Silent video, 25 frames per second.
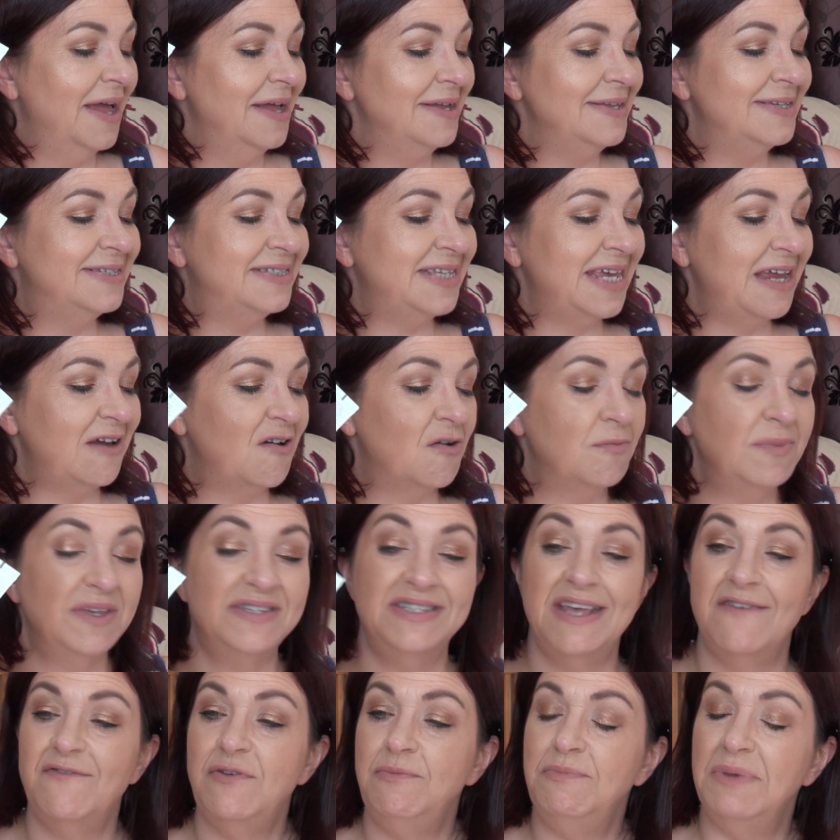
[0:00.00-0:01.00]
Serum. There's
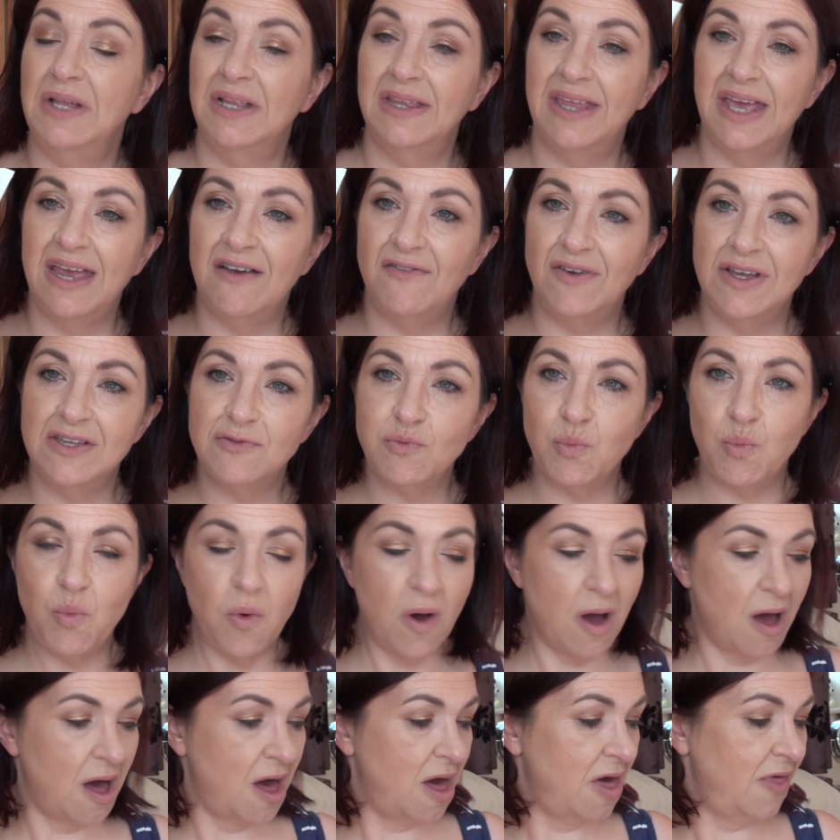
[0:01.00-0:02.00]
7ml here, and it's
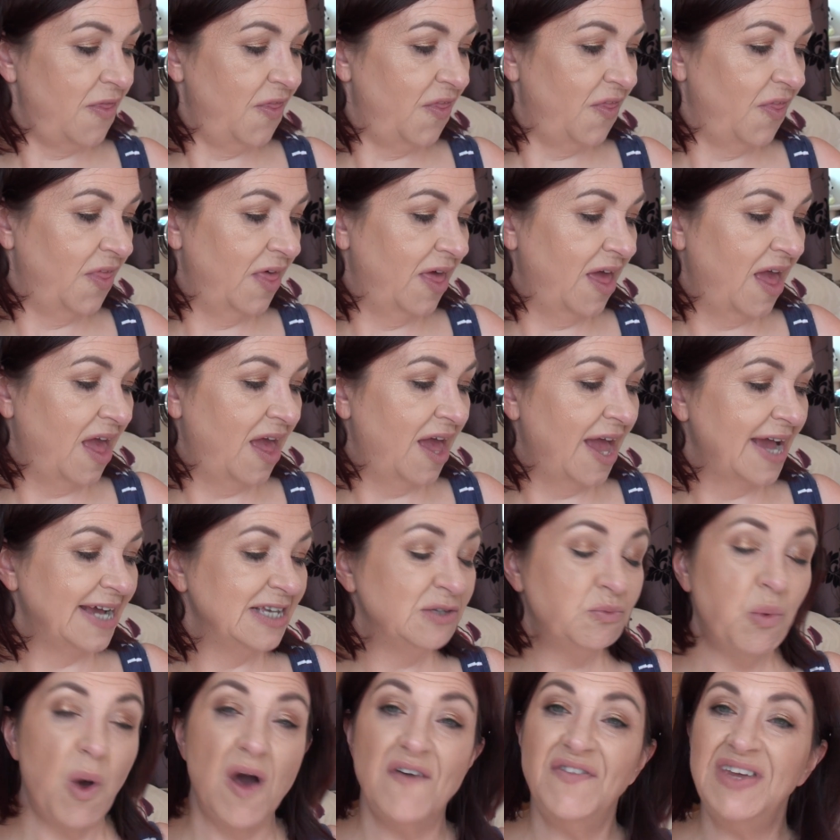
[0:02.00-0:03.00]
worth
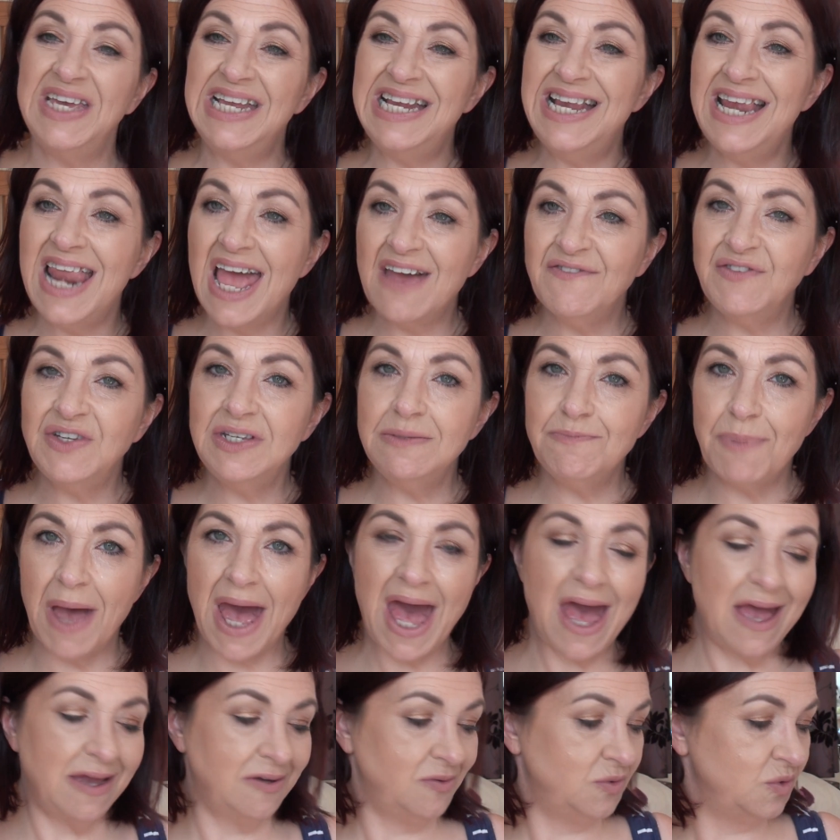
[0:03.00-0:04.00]

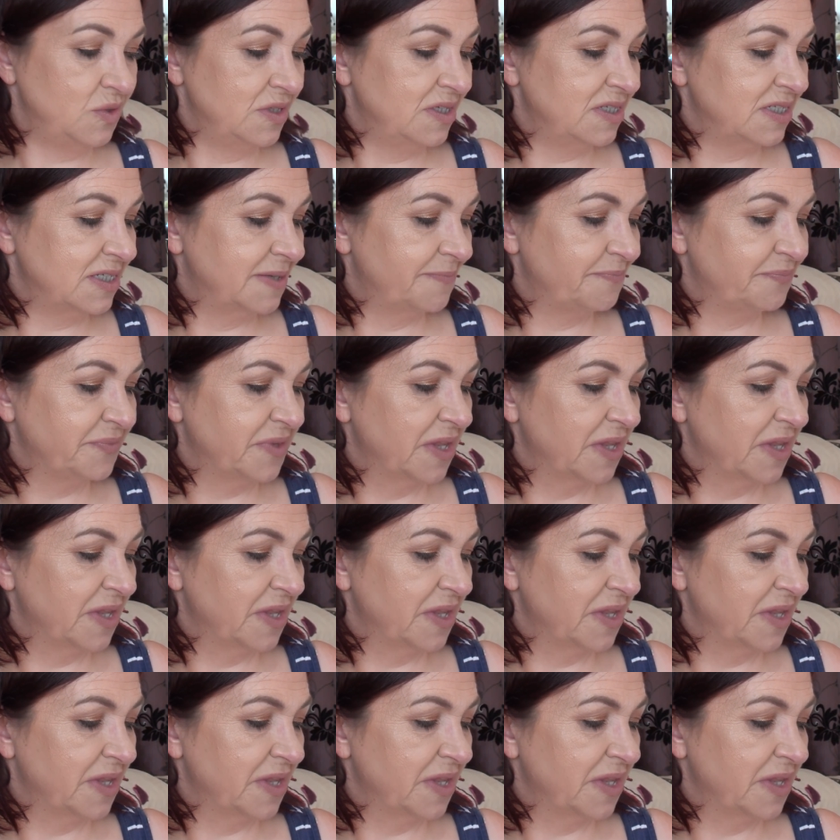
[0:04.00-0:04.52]
£11.